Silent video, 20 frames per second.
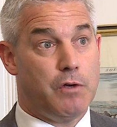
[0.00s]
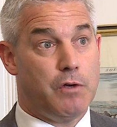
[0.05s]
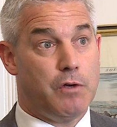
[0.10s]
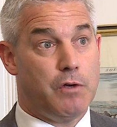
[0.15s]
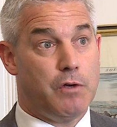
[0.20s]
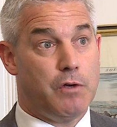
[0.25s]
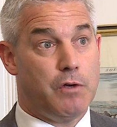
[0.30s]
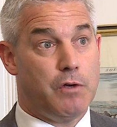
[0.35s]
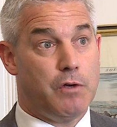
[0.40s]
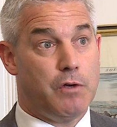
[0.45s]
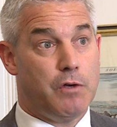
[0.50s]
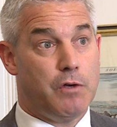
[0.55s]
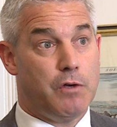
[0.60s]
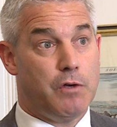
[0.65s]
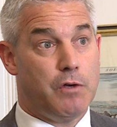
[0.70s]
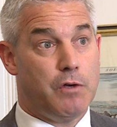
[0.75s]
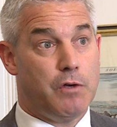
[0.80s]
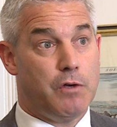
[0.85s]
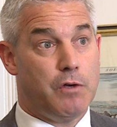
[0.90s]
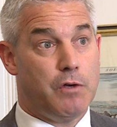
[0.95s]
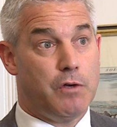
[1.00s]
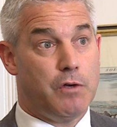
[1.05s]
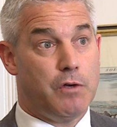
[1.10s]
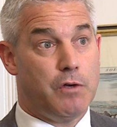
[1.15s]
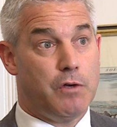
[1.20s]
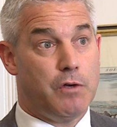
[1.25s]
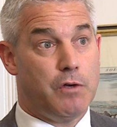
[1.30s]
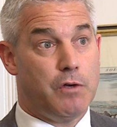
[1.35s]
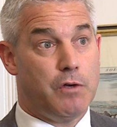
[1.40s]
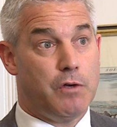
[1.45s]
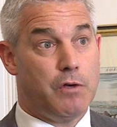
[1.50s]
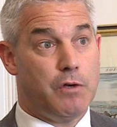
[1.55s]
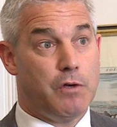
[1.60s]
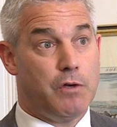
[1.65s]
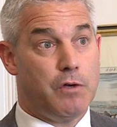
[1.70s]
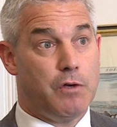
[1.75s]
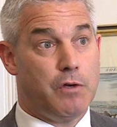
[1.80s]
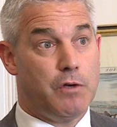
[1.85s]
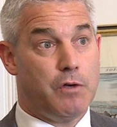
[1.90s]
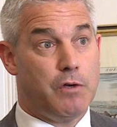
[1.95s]

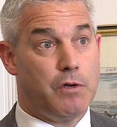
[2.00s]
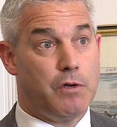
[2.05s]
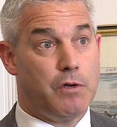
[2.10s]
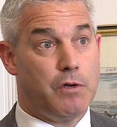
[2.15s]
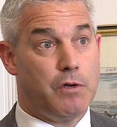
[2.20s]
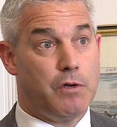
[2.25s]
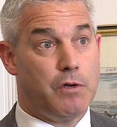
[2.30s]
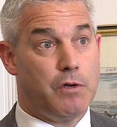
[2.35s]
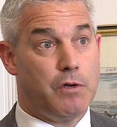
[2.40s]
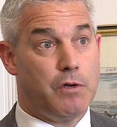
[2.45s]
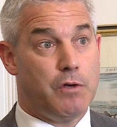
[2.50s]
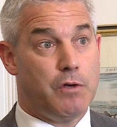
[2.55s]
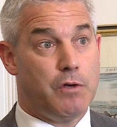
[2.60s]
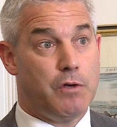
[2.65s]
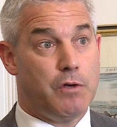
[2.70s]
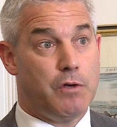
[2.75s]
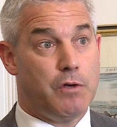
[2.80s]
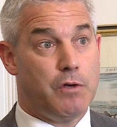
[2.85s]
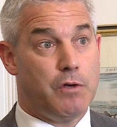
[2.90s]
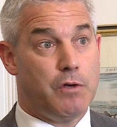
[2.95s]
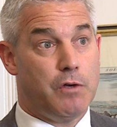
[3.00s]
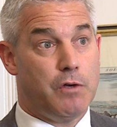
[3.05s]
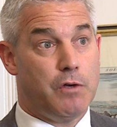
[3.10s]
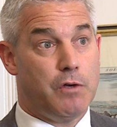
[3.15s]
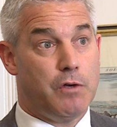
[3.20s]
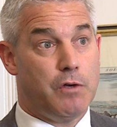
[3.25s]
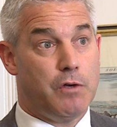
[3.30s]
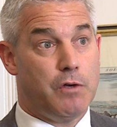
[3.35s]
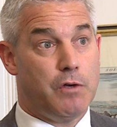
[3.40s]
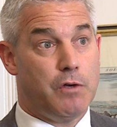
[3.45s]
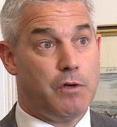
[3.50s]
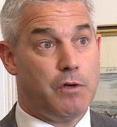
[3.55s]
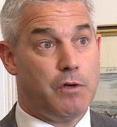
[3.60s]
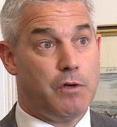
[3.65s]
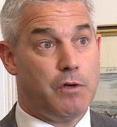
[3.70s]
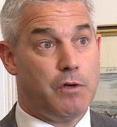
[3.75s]
This is a still picture; no speech is visible.